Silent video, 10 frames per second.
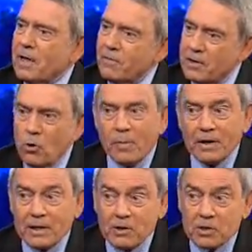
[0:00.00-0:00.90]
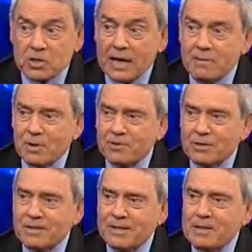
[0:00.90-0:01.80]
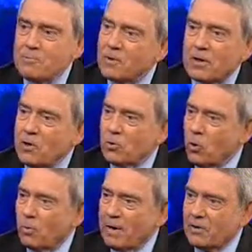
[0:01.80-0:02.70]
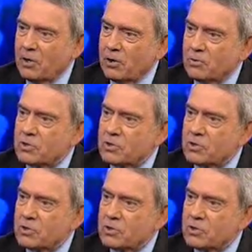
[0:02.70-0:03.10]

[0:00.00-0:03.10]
They know about entertainment, but they don't know about news.